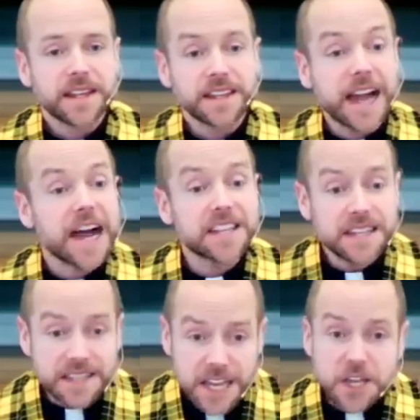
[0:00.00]
God
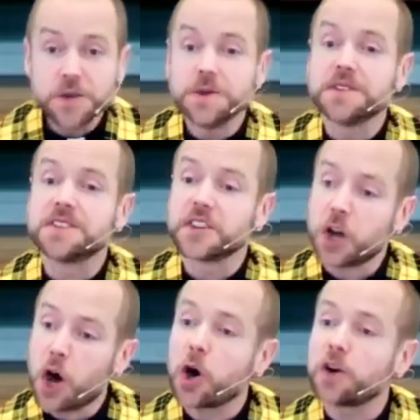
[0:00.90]
continues to
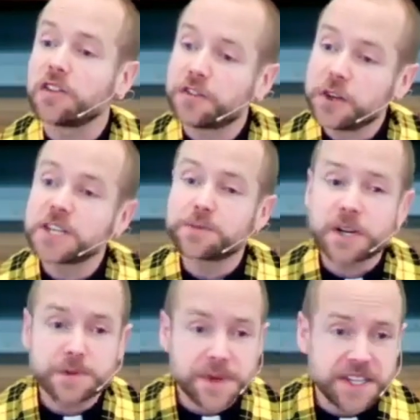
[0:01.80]
call First
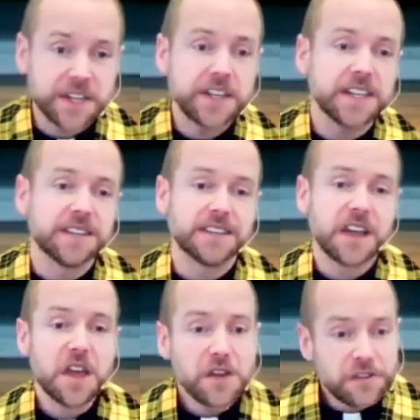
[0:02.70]
Presbyterian
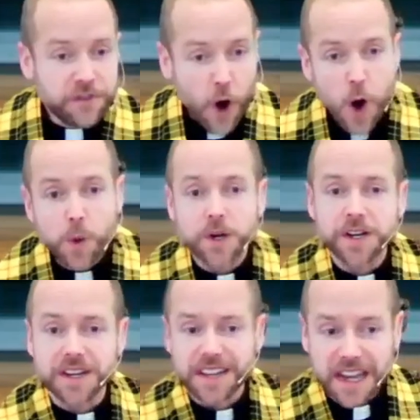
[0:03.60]

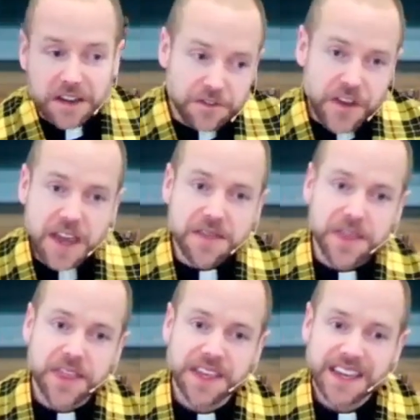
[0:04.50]
forward in
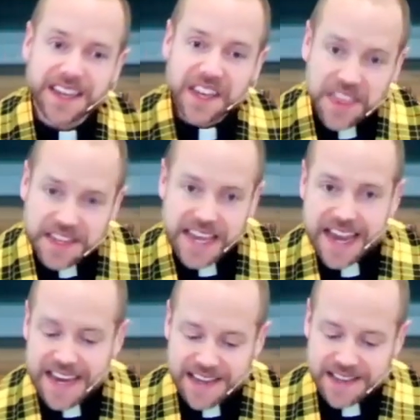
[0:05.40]
faith in the
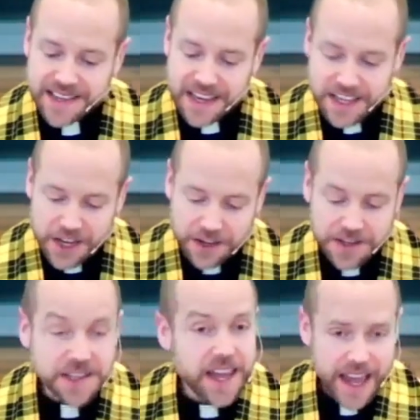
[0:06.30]
days and
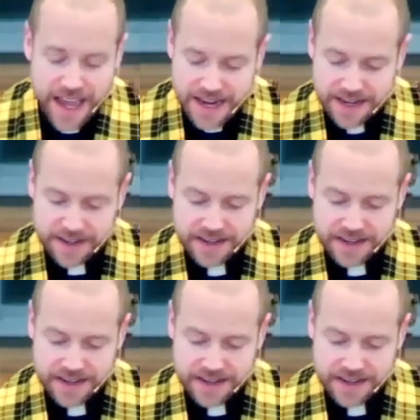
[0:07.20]
years ahead.